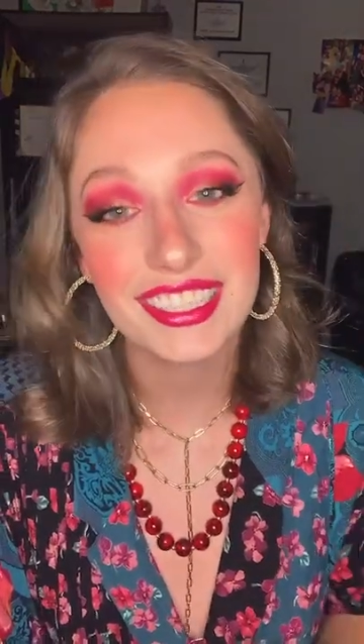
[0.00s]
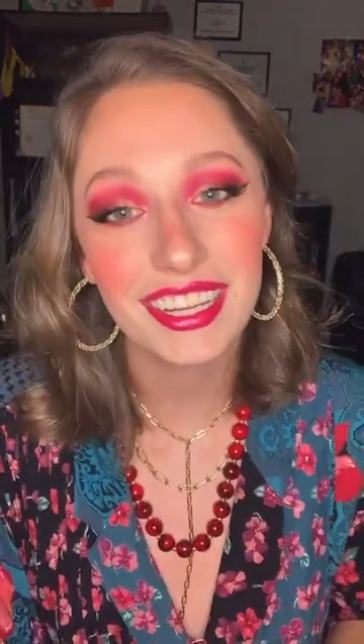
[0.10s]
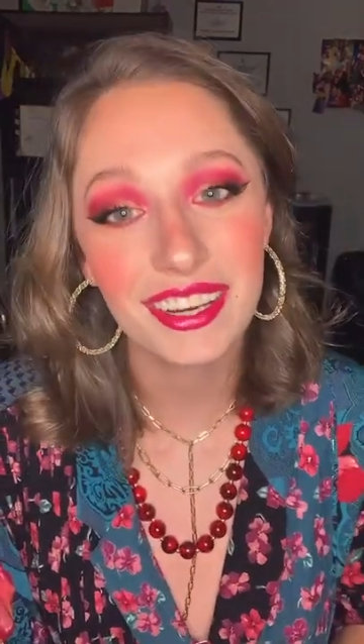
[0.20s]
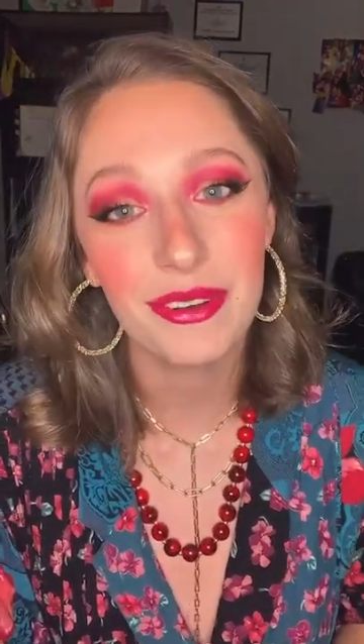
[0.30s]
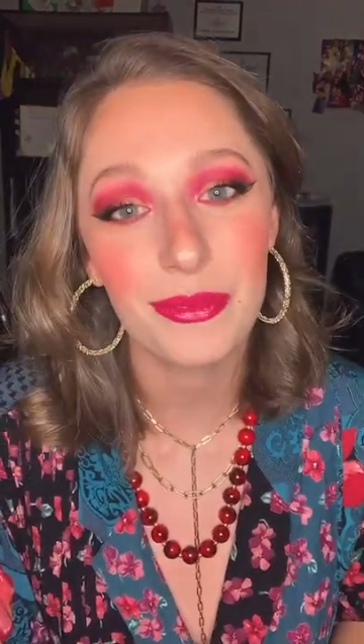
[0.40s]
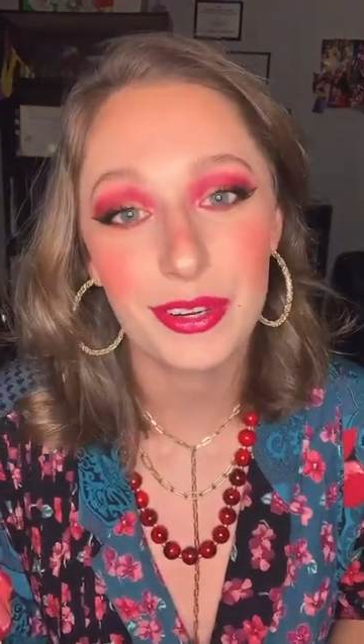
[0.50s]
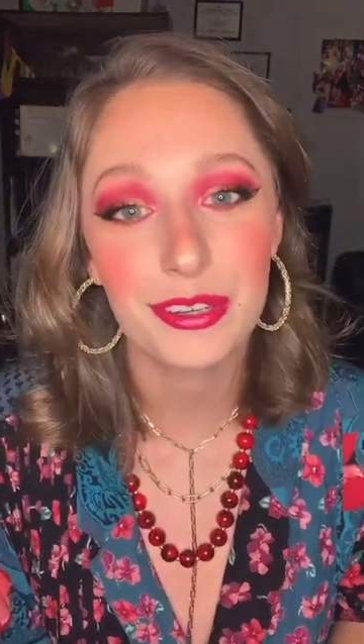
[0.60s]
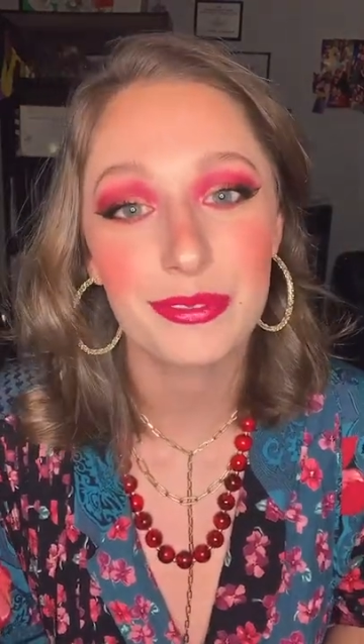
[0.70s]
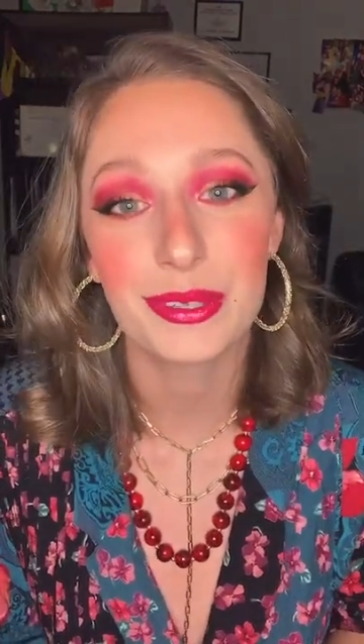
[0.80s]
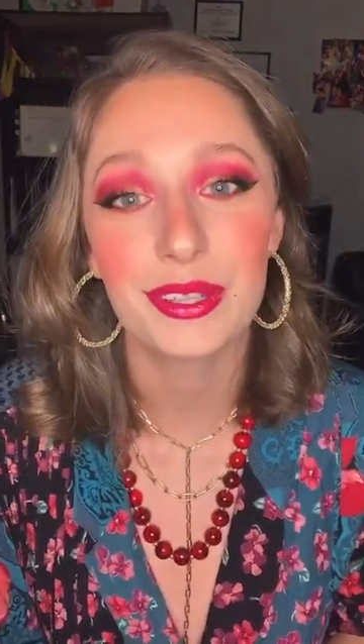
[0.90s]
and
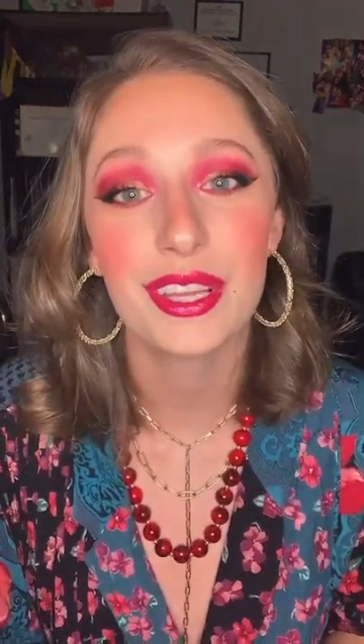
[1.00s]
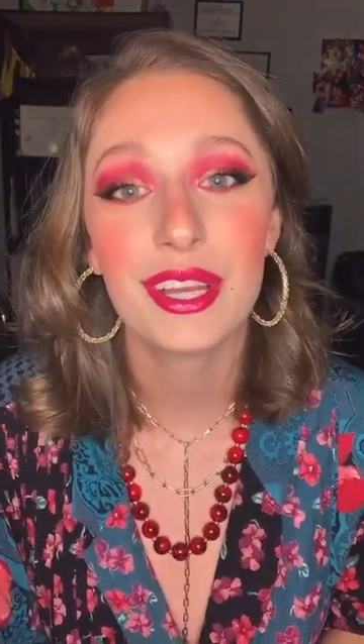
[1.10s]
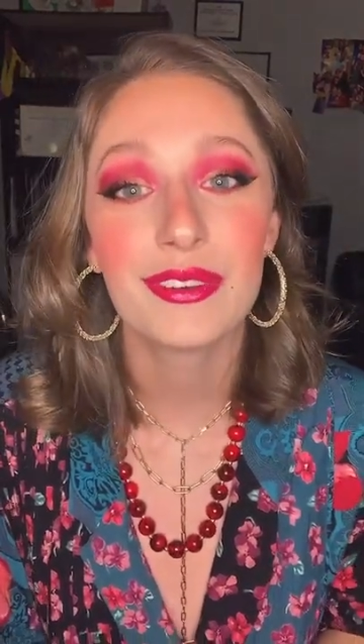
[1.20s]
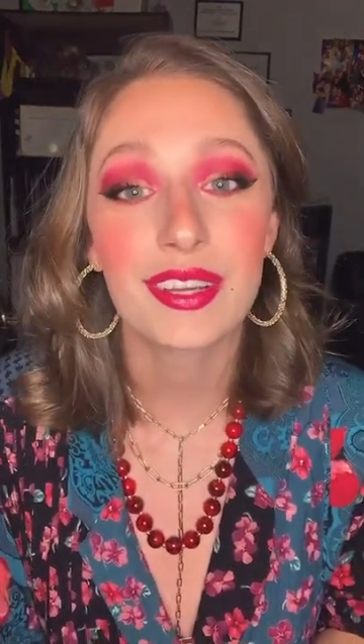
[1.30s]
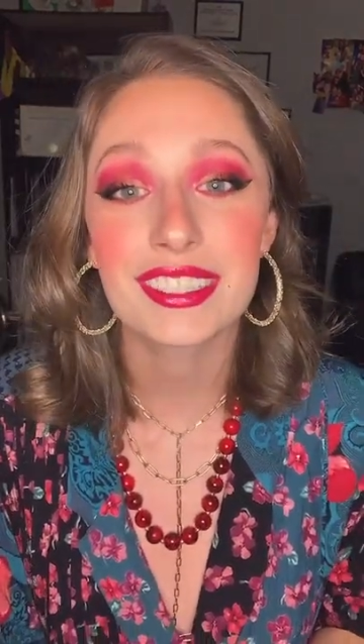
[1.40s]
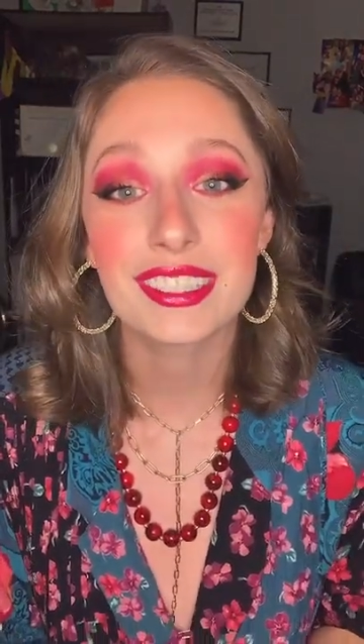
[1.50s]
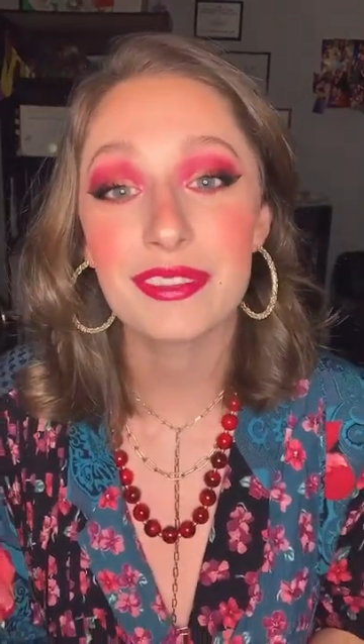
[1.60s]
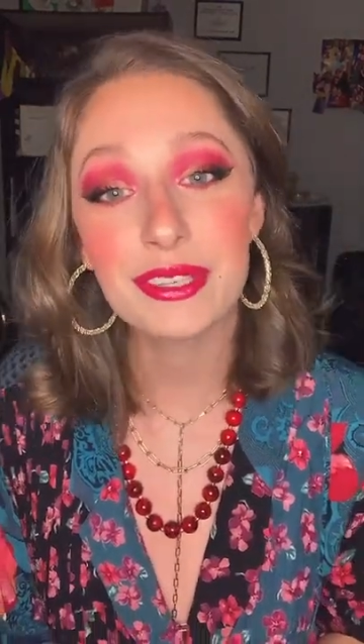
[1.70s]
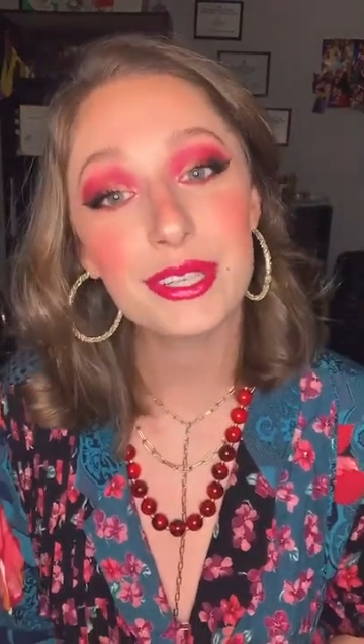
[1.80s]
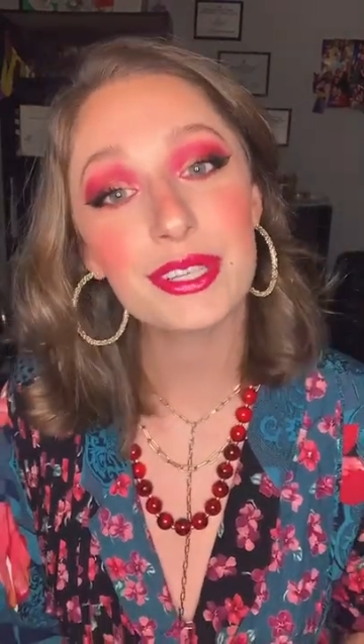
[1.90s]
wonderful rest
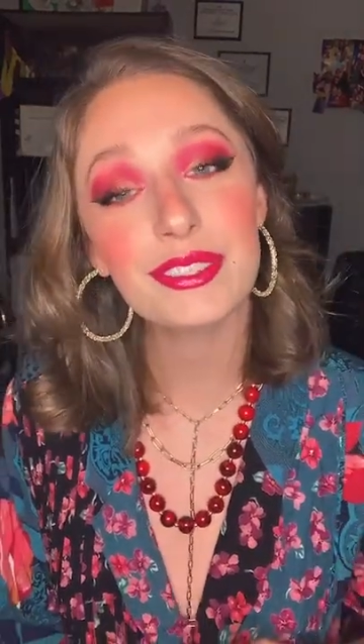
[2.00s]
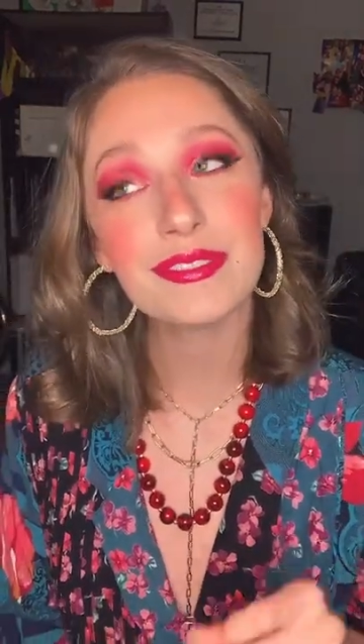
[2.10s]
of your